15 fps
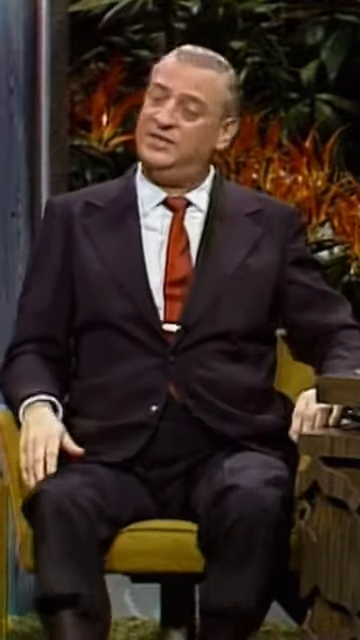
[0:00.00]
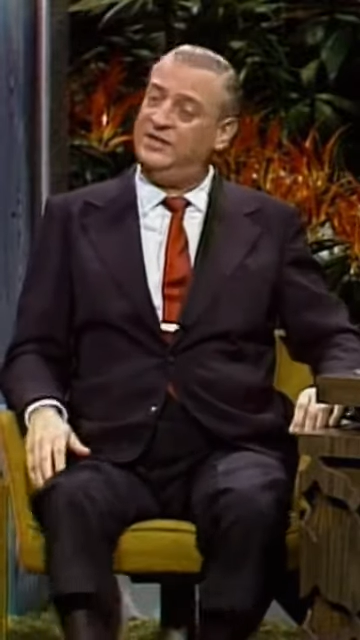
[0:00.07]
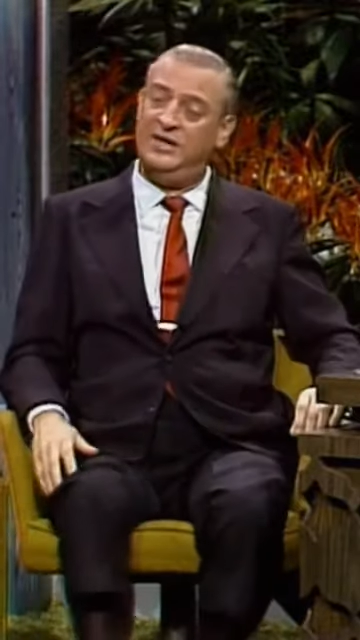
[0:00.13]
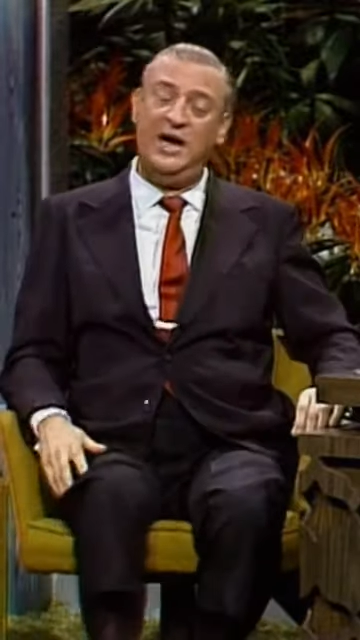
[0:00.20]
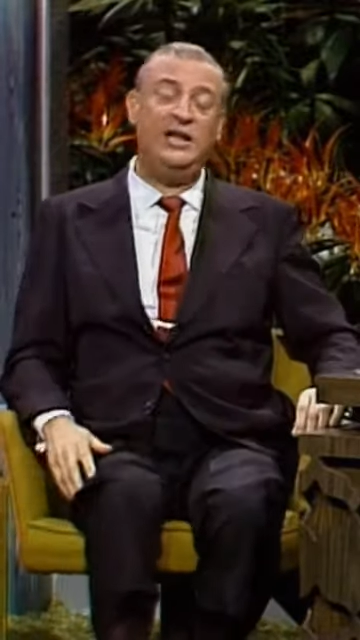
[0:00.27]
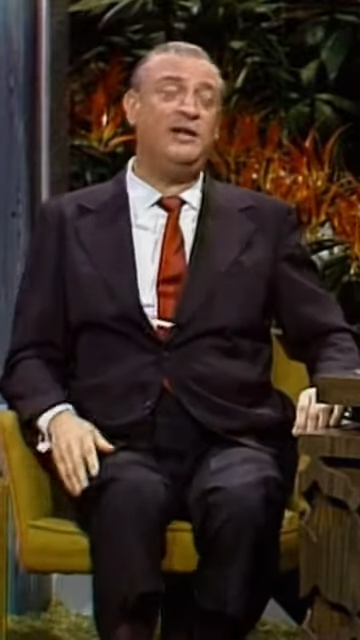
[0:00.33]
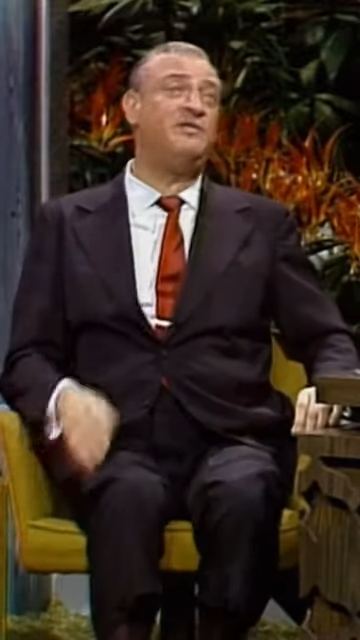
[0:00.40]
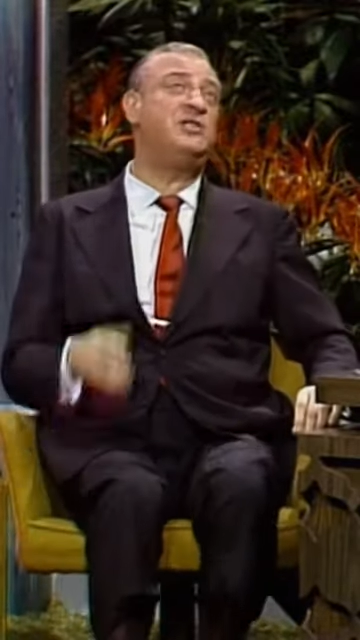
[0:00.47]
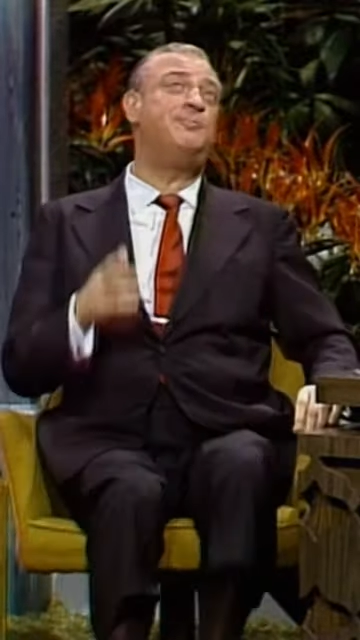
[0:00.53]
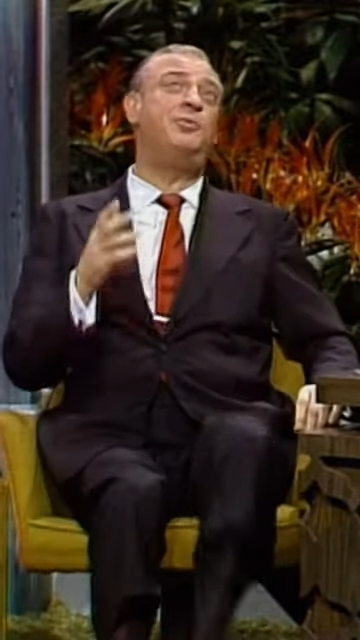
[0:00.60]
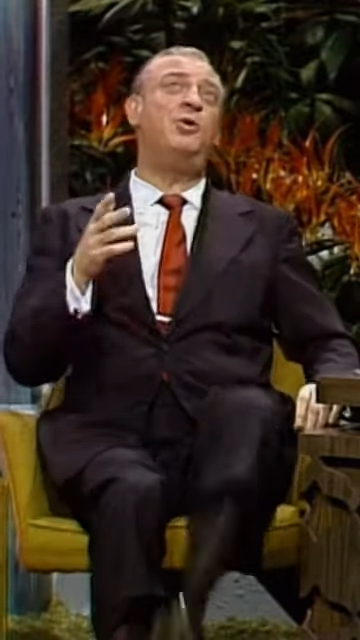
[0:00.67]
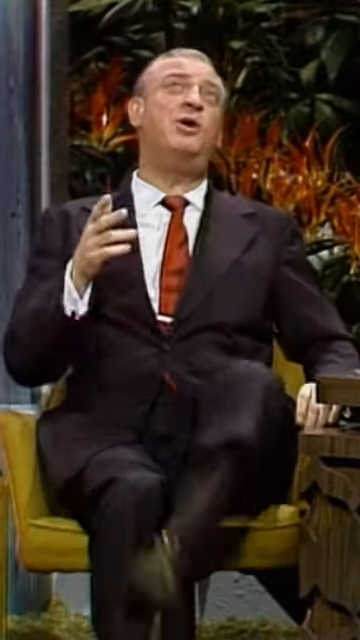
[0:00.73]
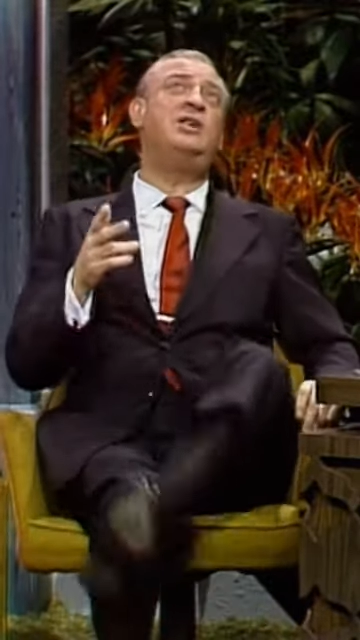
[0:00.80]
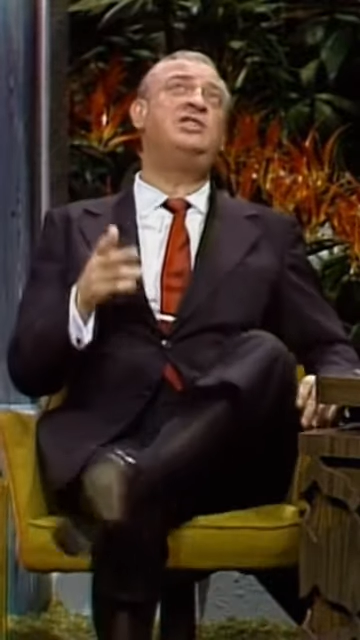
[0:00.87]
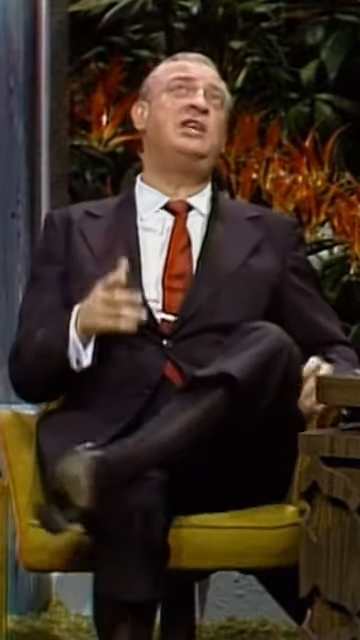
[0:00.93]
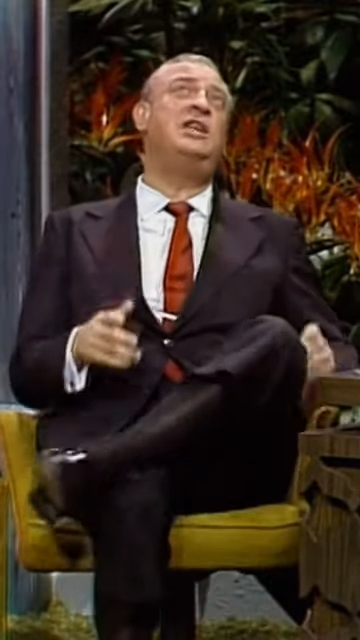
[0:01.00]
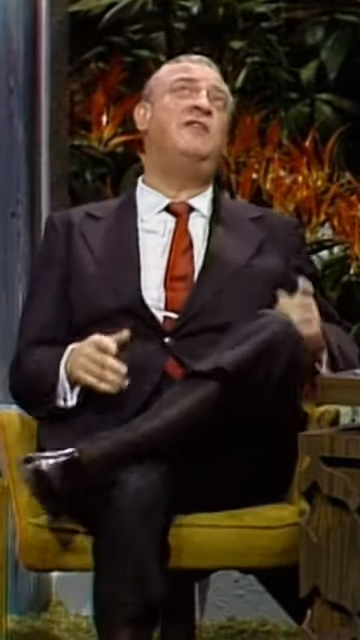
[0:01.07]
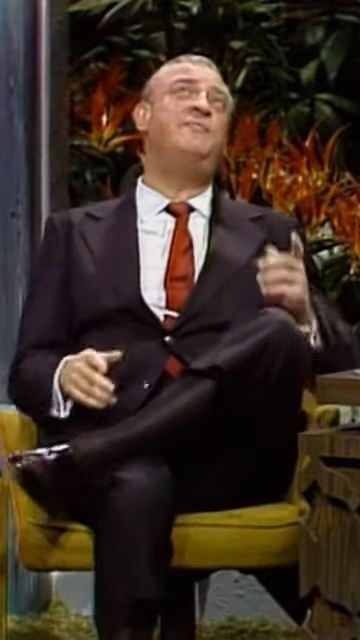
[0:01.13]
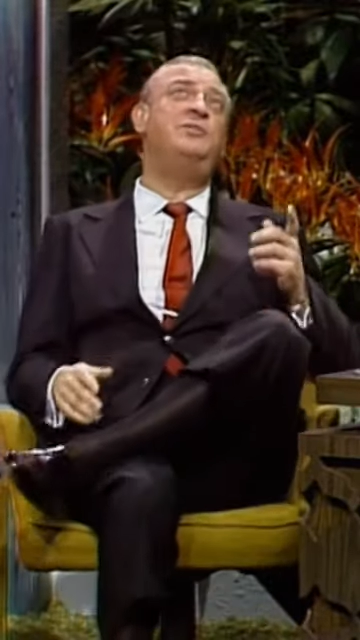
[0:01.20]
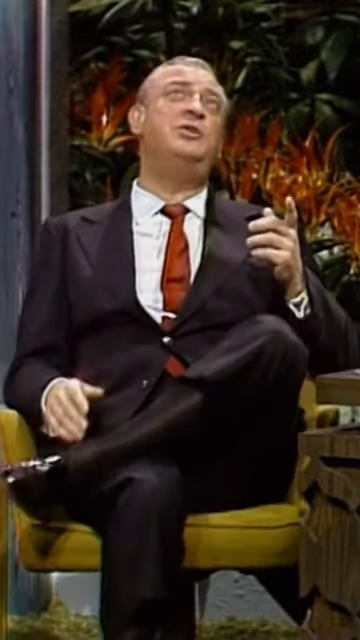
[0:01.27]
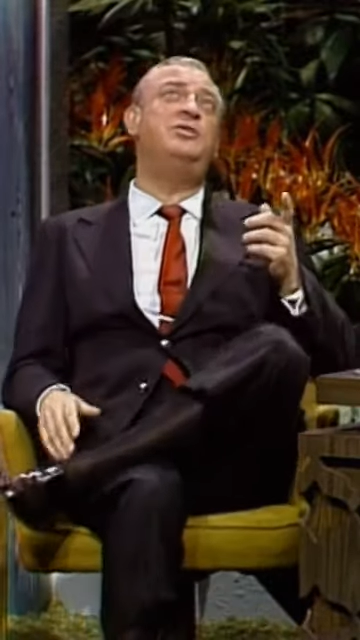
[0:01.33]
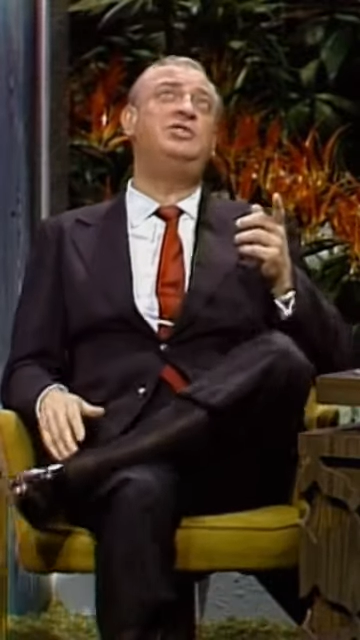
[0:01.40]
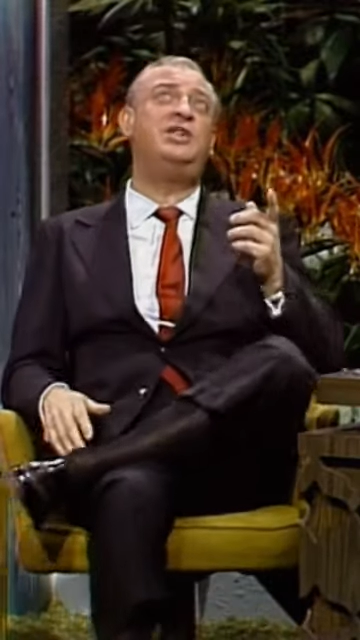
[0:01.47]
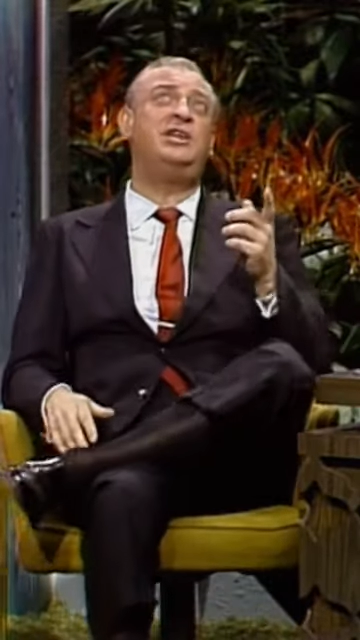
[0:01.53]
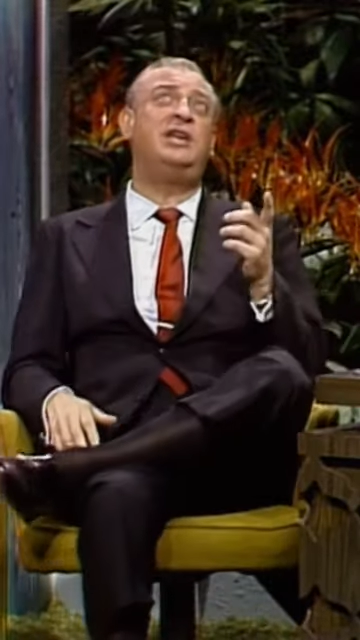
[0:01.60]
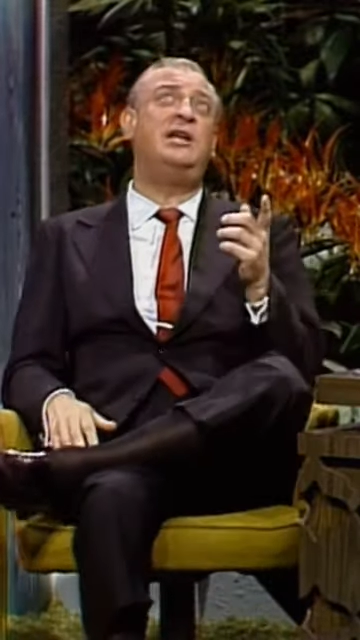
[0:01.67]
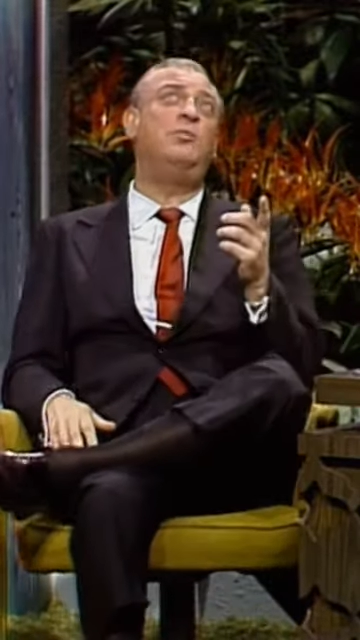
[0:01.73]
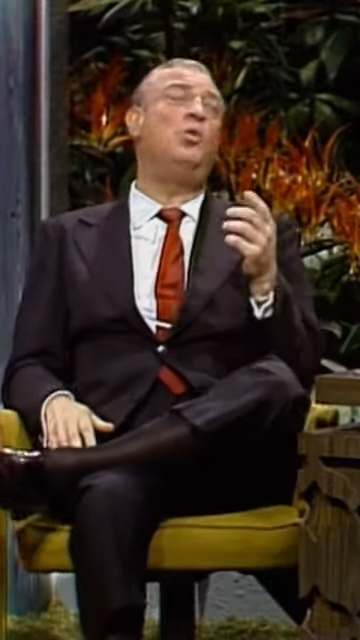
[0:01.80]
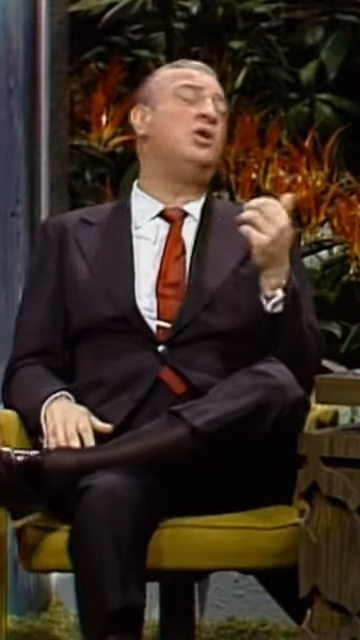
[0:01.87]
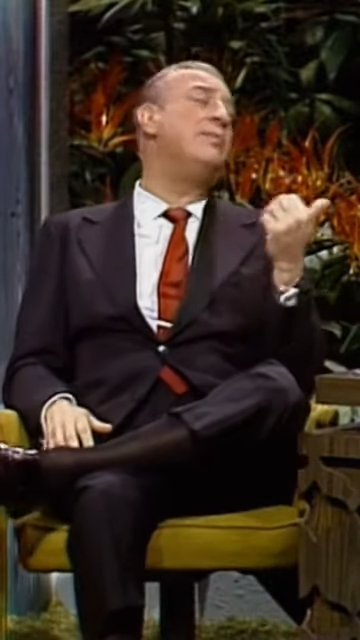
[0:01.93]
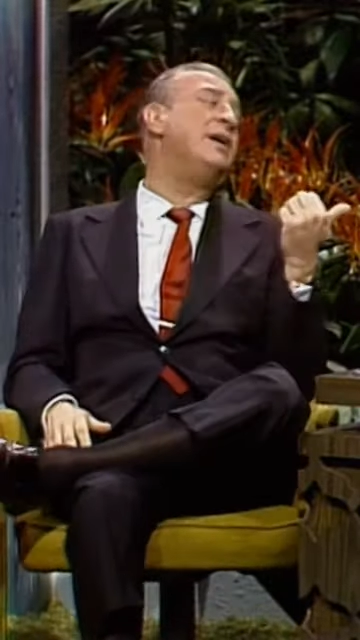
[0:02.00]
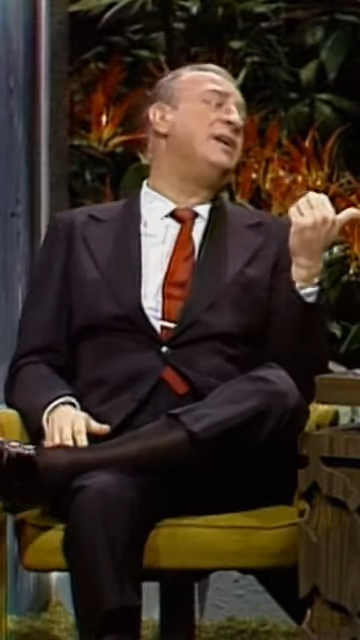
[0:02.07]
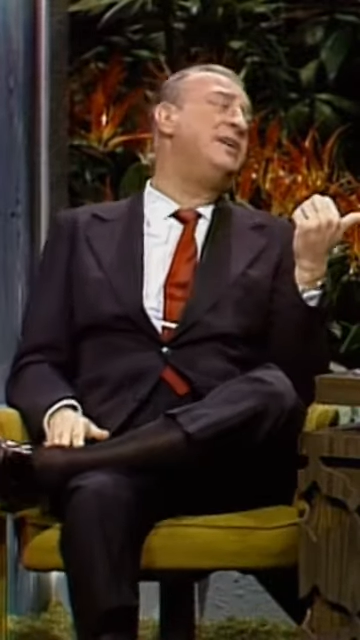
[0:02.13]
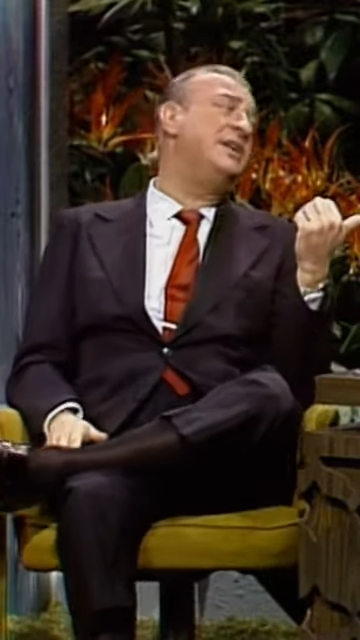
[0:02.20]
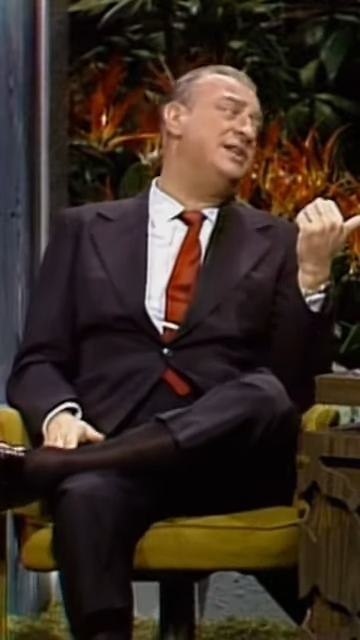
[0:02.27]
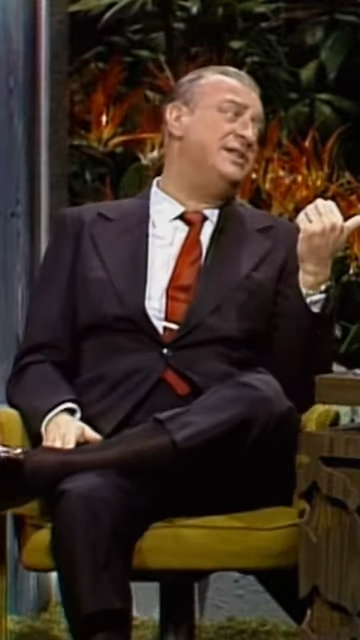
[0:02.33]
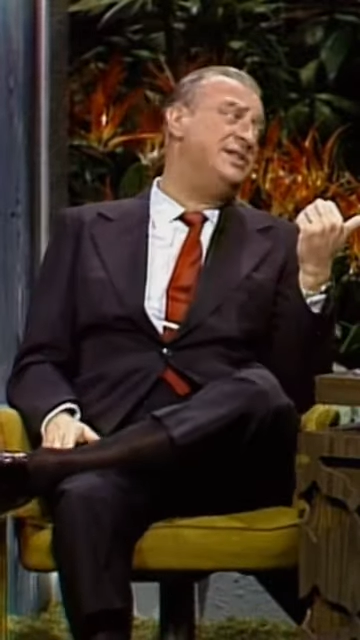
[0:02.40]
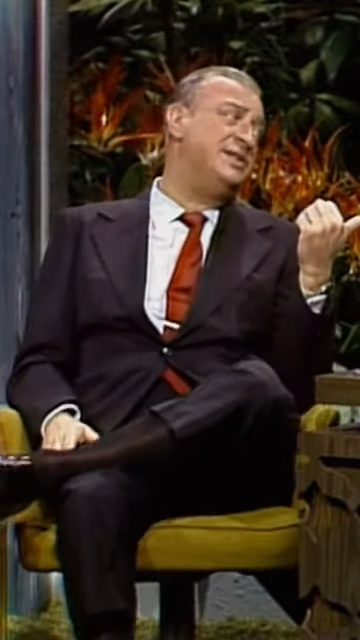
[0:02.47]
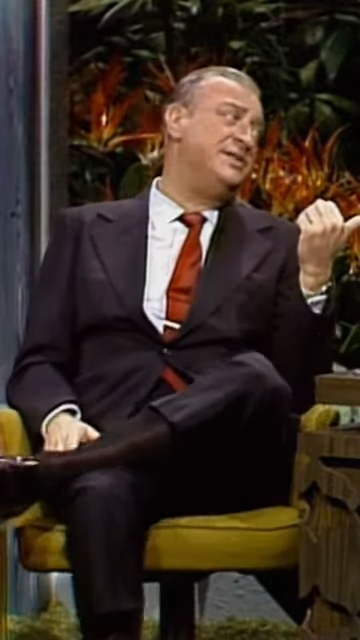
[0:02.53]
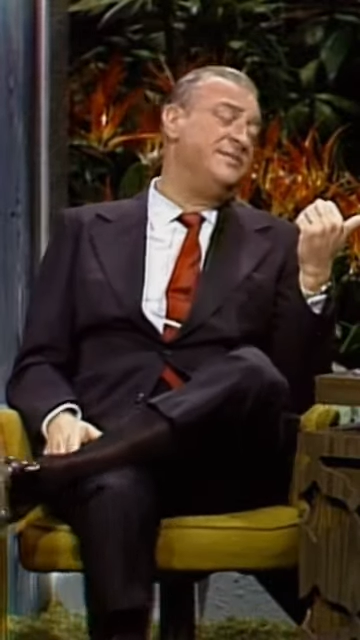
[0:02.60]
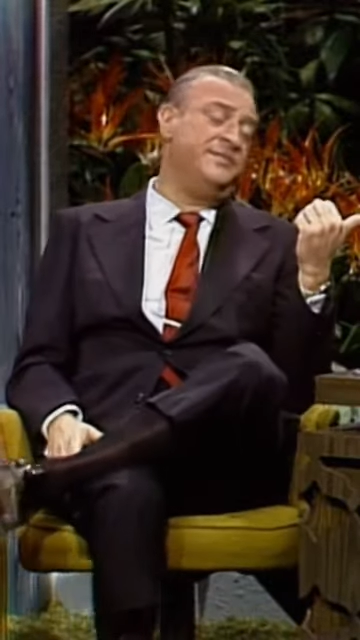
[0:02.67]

Love. I love sports, I love music, and right. one of my kids.